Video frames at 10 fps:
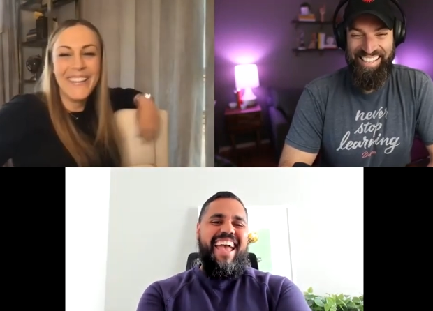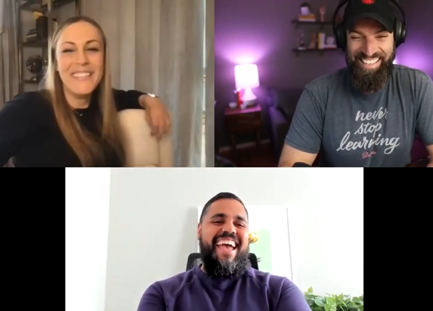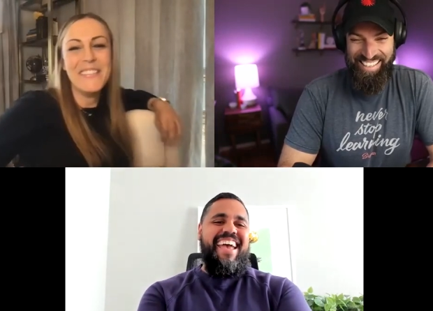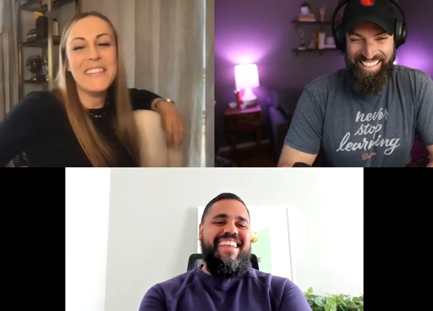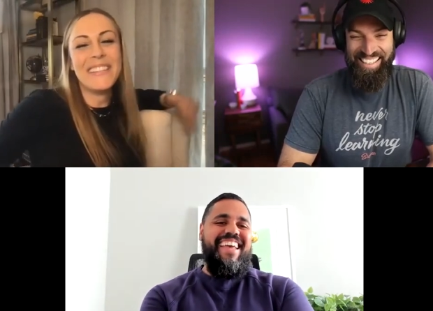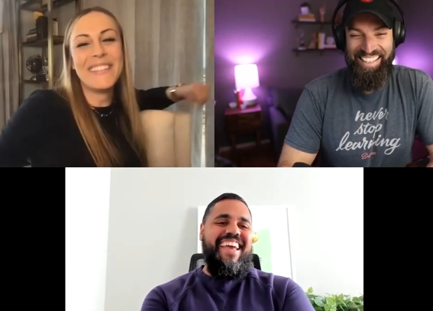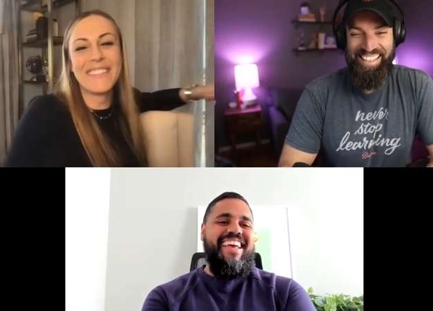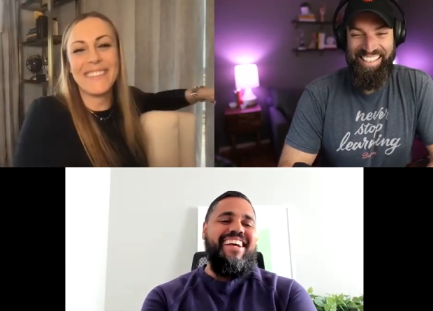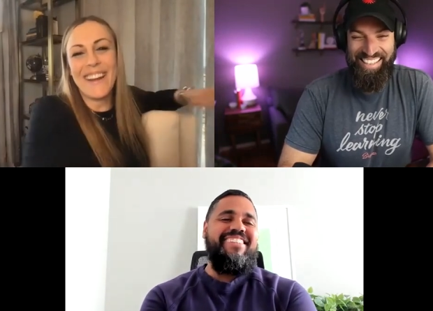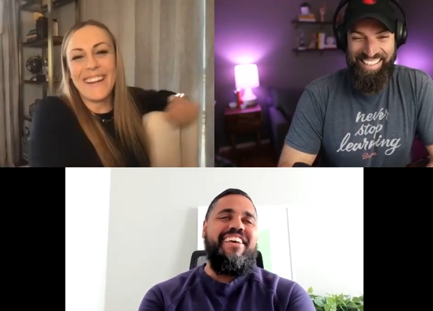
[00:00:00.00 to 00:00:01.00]
Speaker 1: and
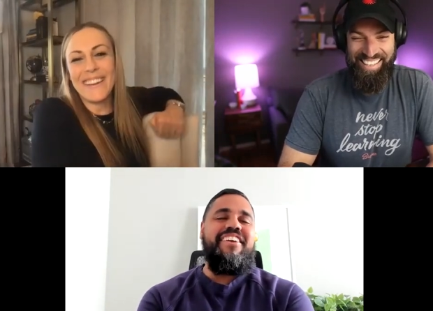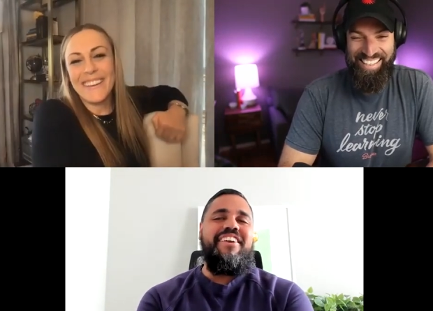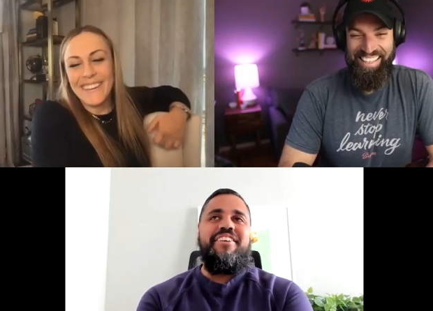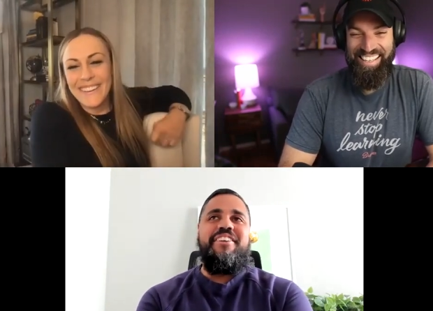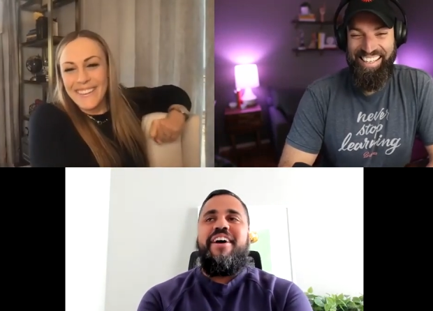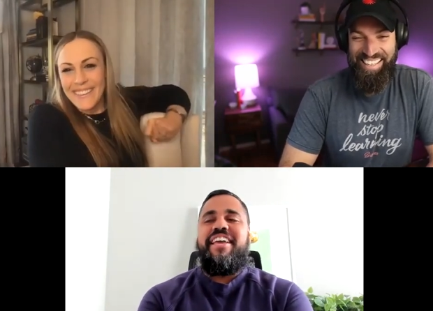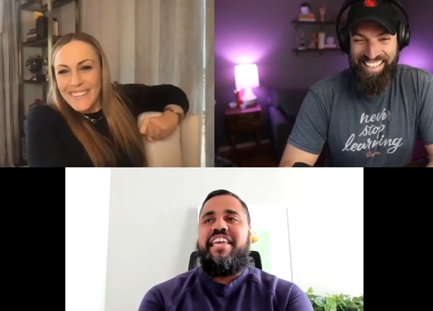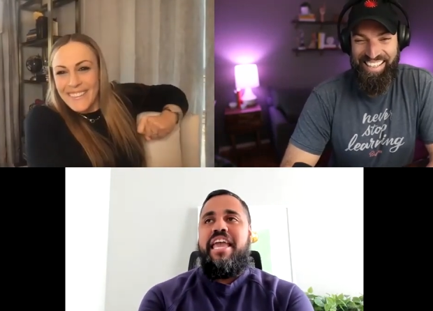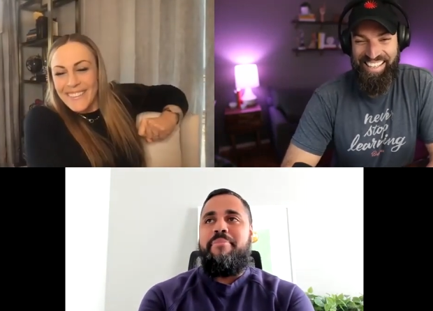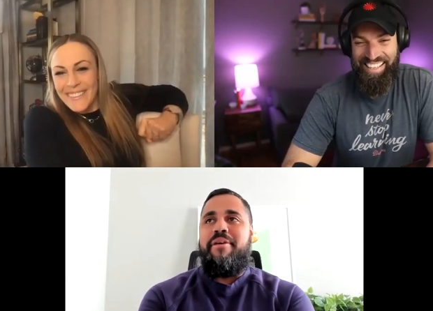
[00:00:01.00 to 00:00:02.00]
and I, you know i
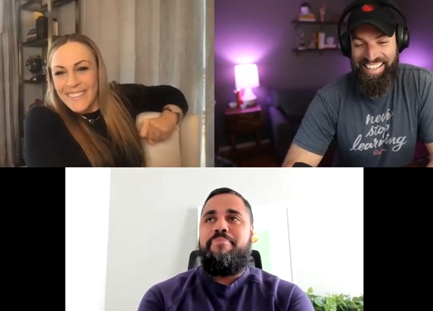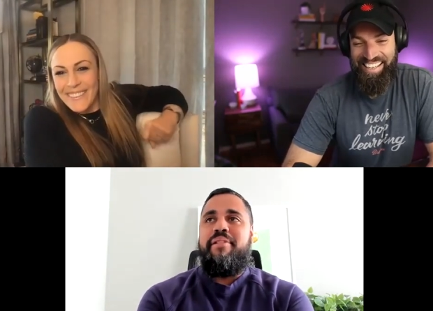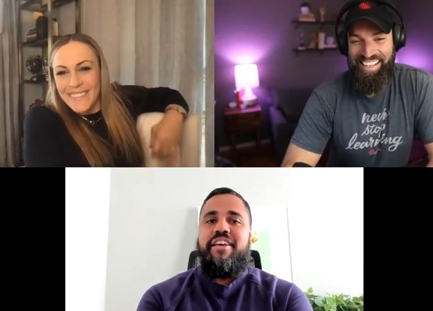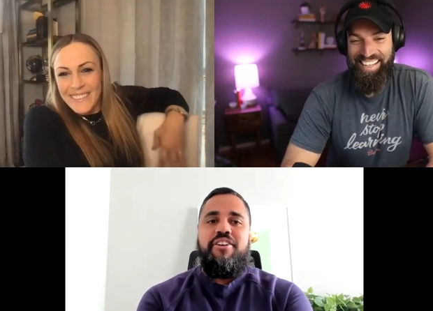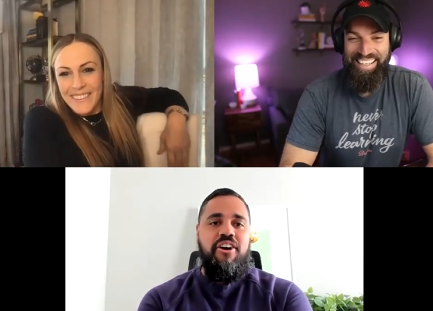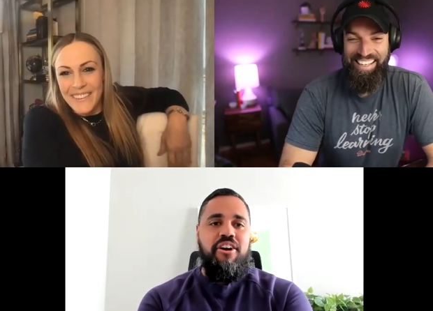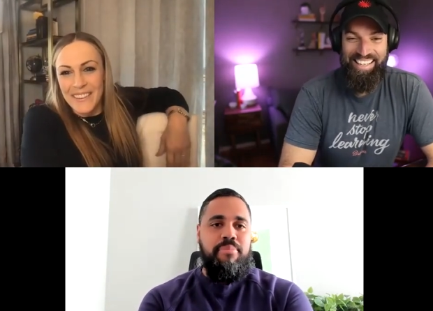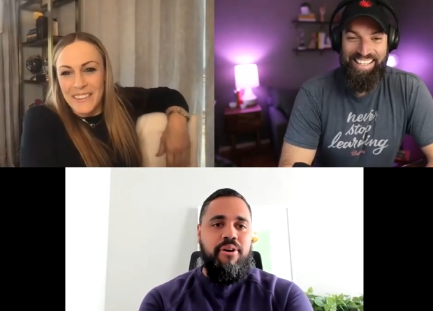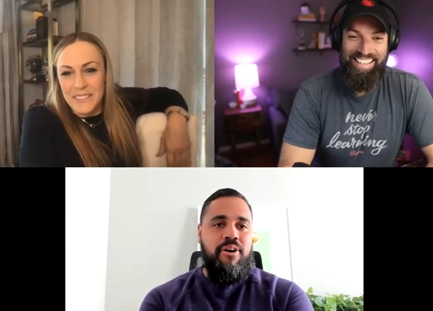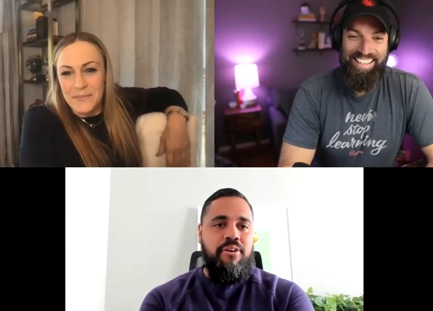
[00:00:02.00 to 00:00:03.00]
came in playing
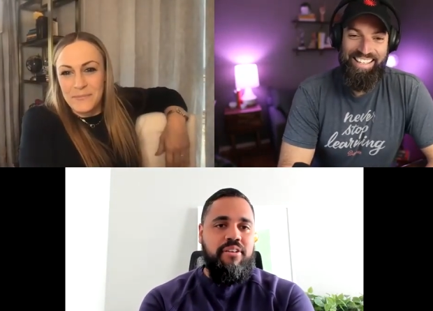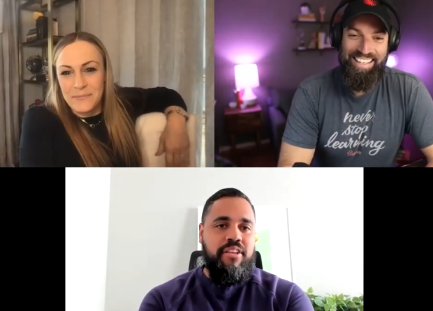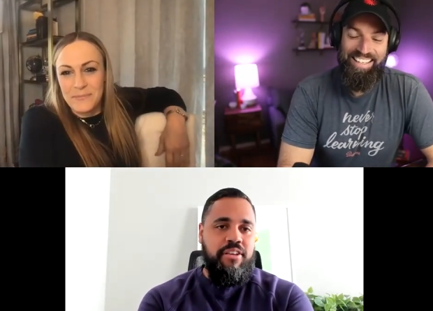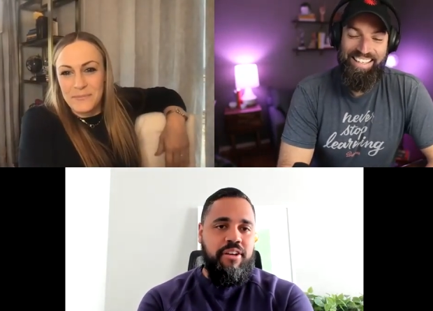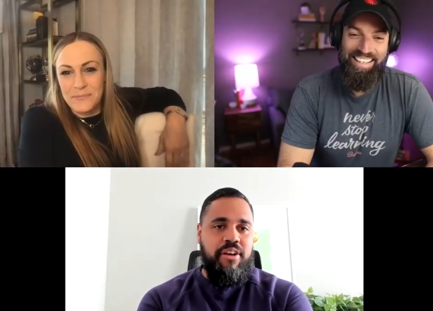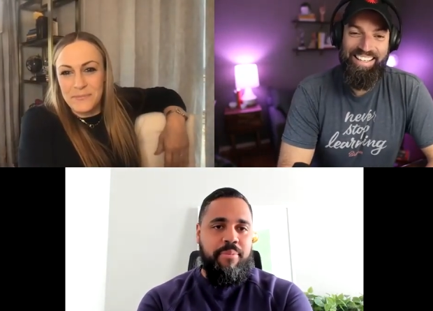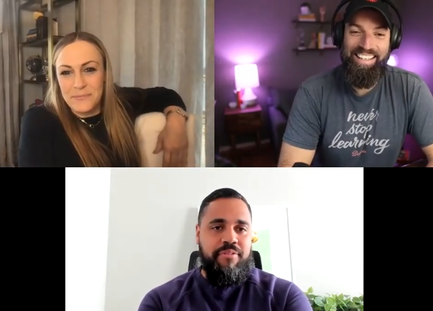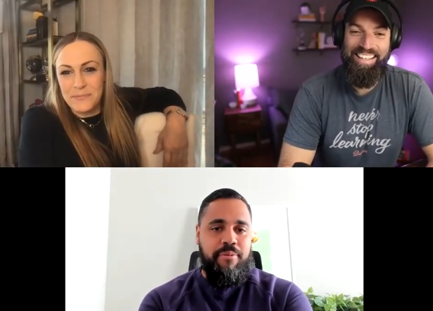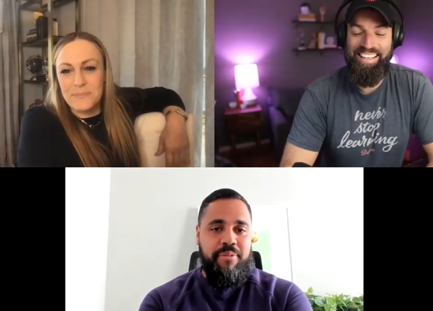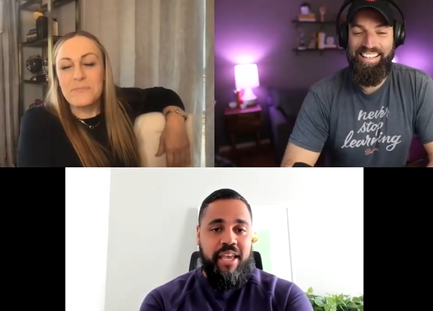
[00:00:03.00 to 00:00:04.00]
hardball you know
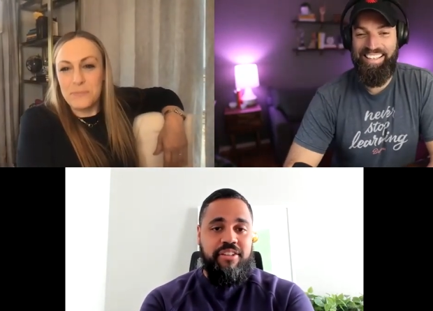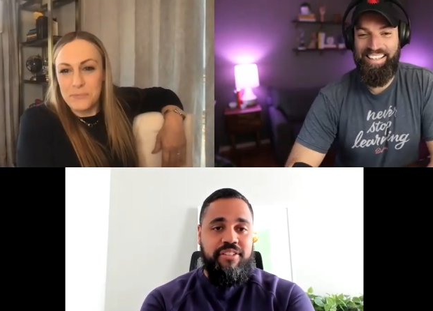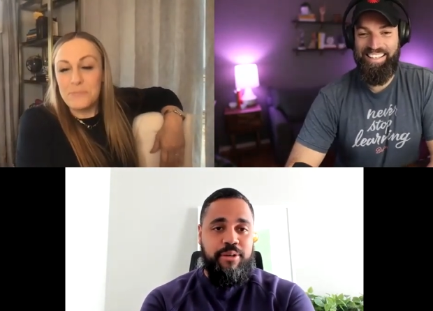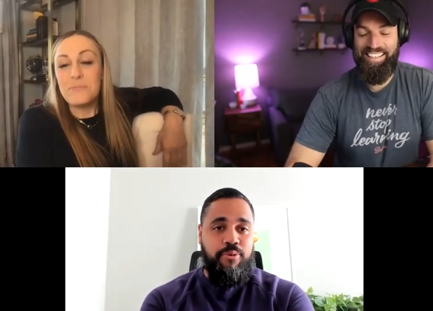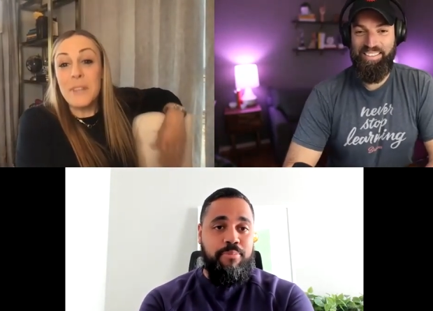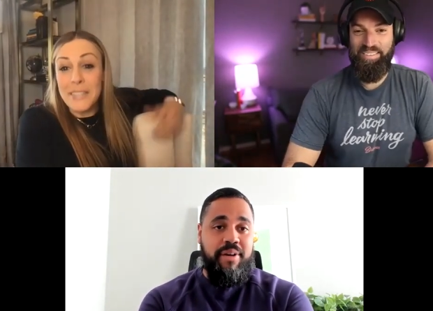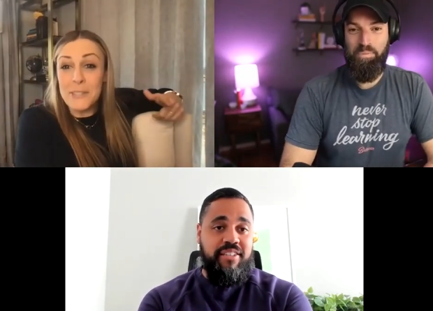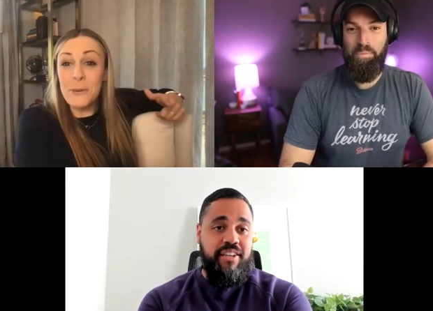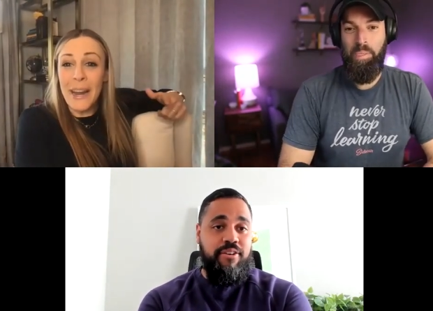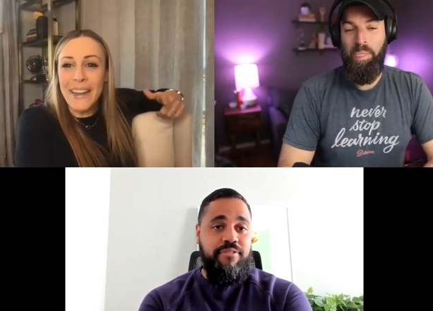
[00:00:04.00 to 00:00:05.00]
coming from the agency world that's myself.